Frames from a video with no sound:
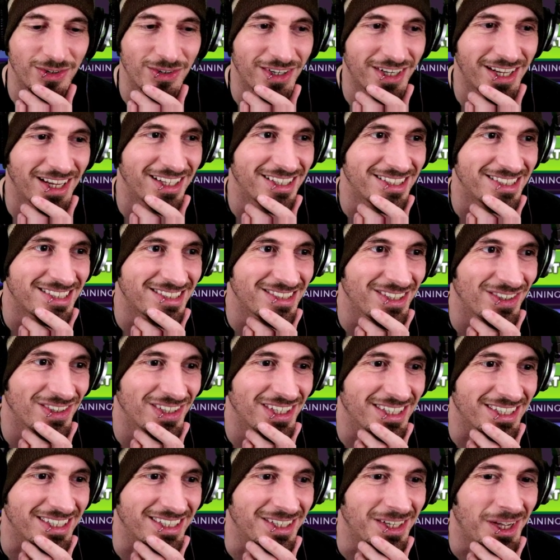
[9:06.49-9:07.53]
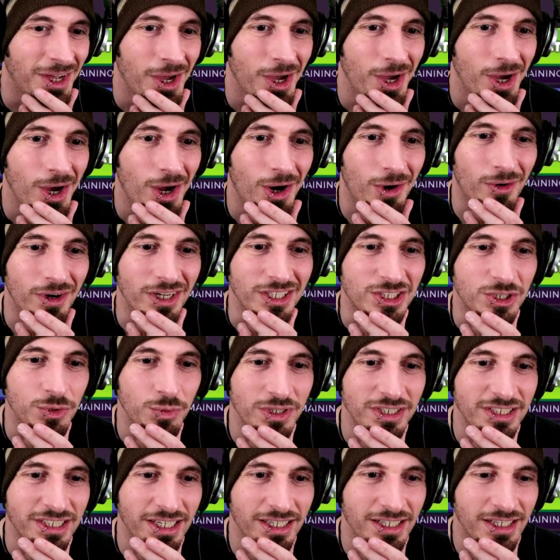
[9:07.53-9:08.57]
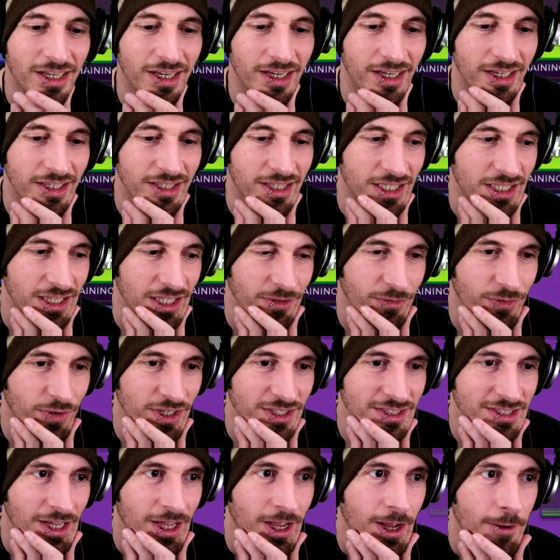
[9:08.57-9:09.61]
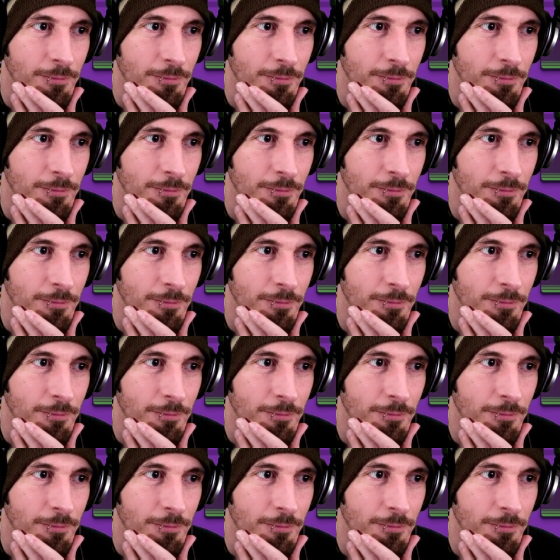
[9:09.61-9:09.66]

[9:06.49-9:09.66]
We're getting so lucky. All right, so we did the glyph hunt.